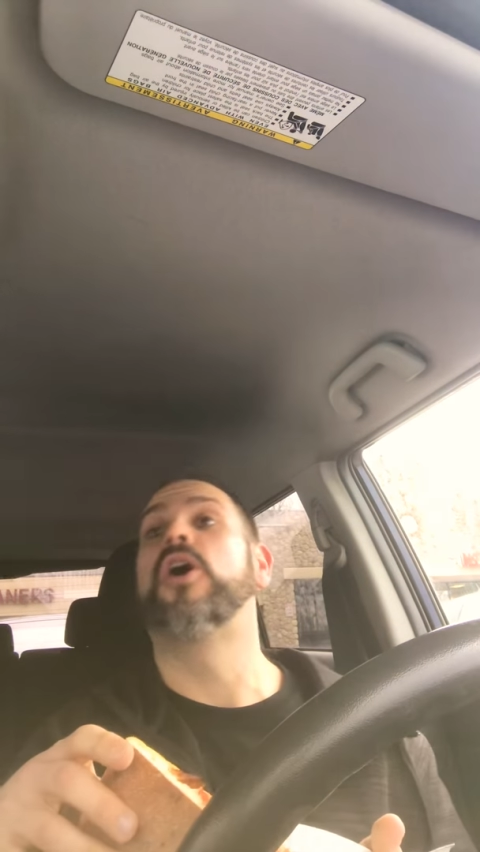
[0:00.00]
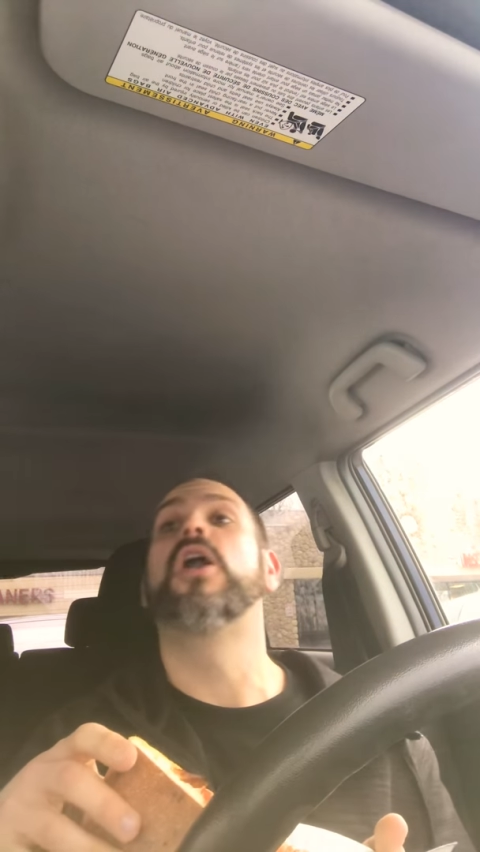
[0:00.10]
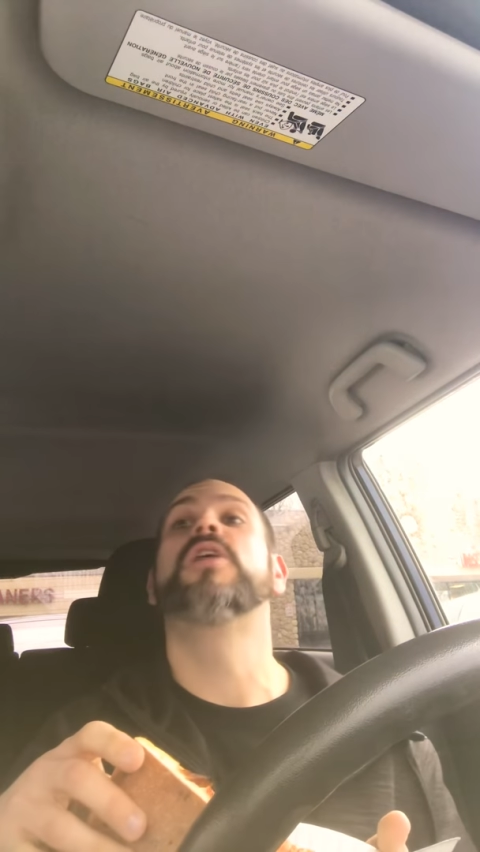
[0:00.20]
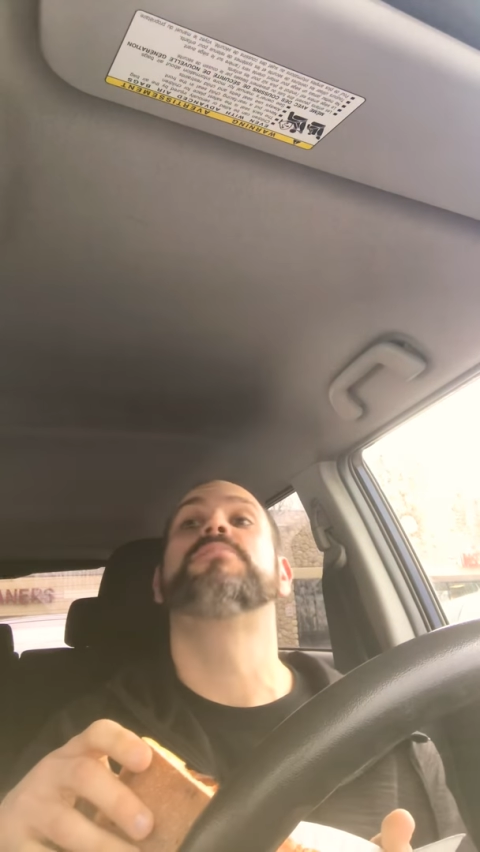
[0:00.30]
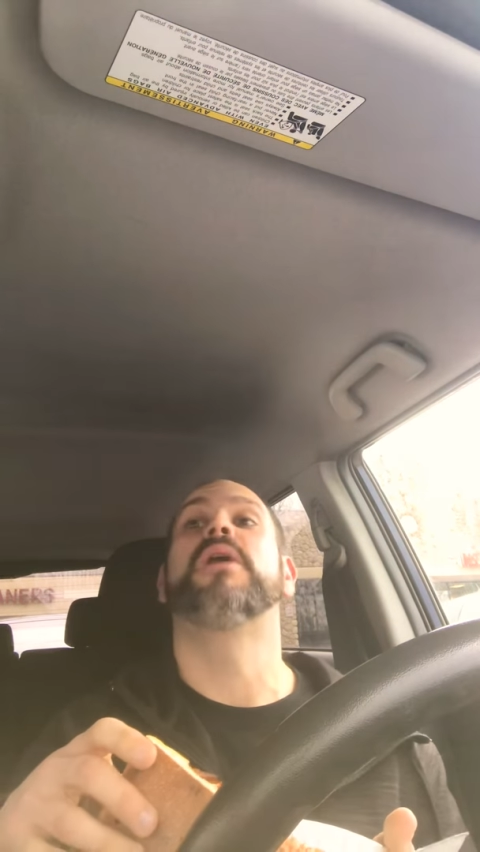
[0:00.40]

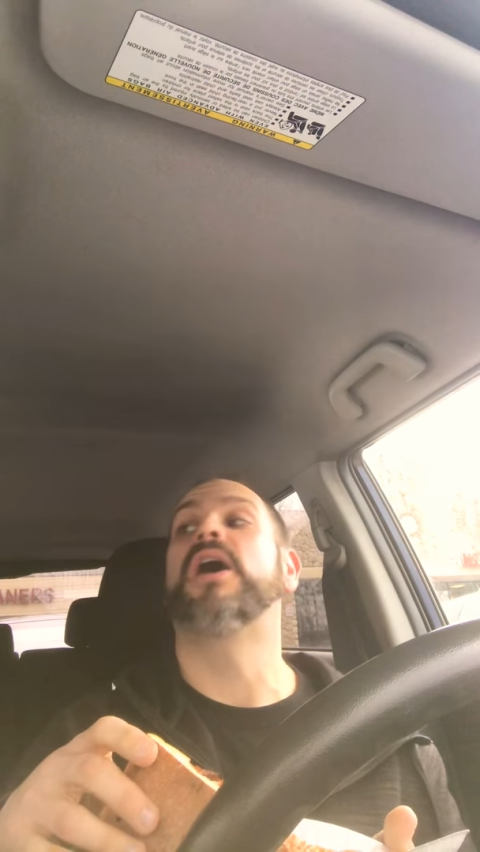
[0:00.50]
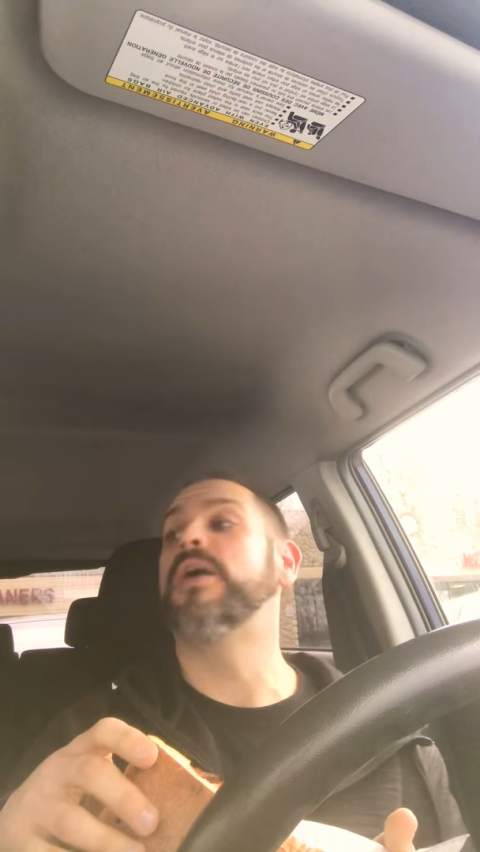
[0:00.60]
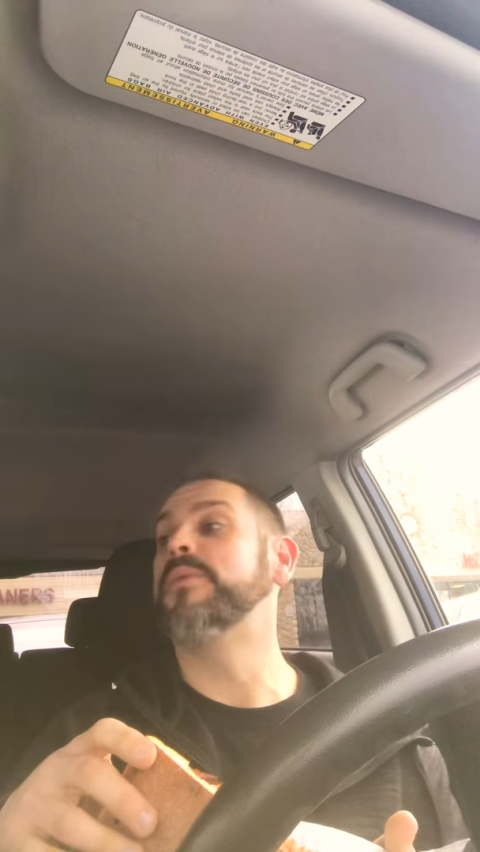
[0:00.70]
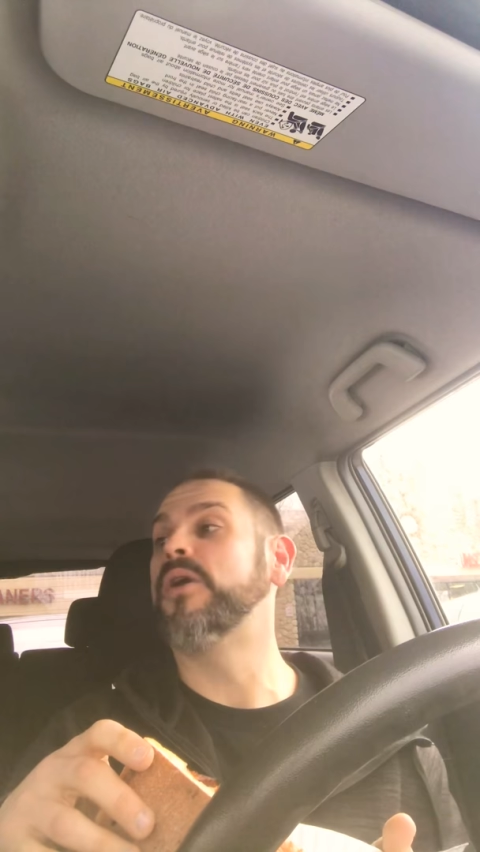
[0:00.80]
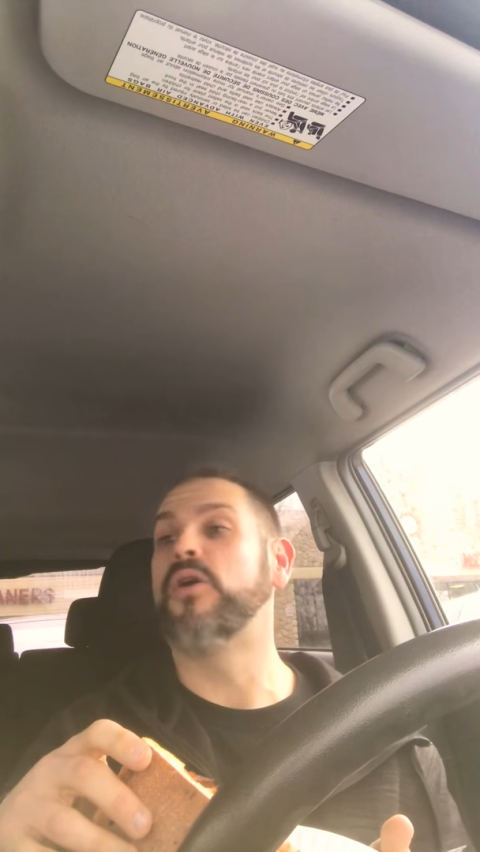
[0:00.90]
car that's
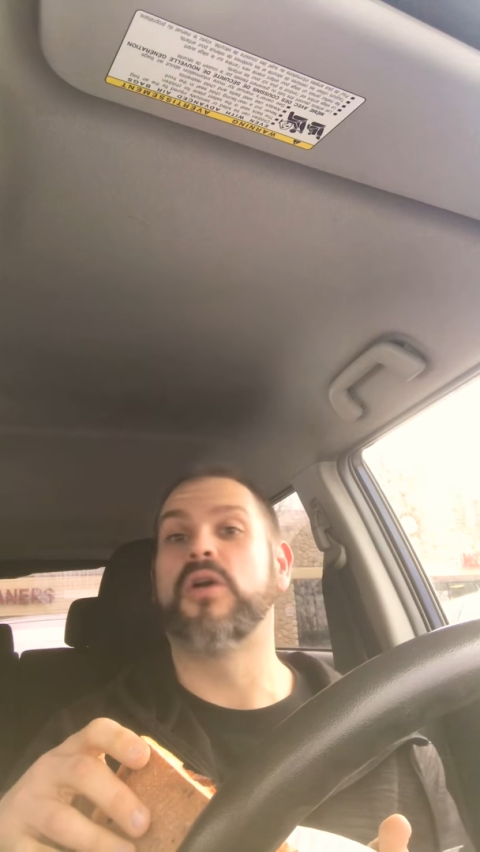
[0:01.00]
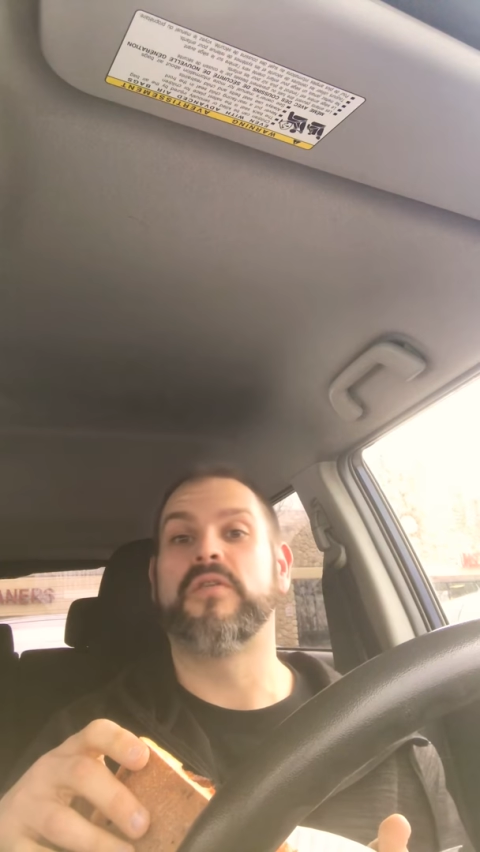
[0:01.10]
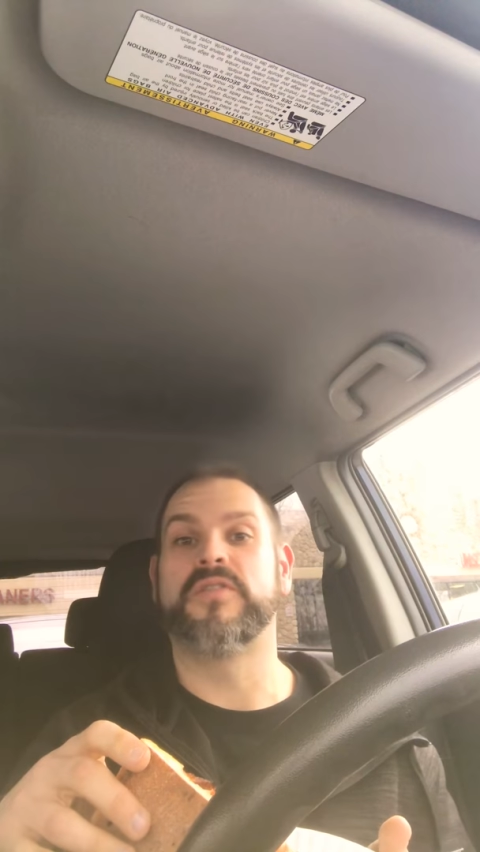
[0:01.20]
behind me, or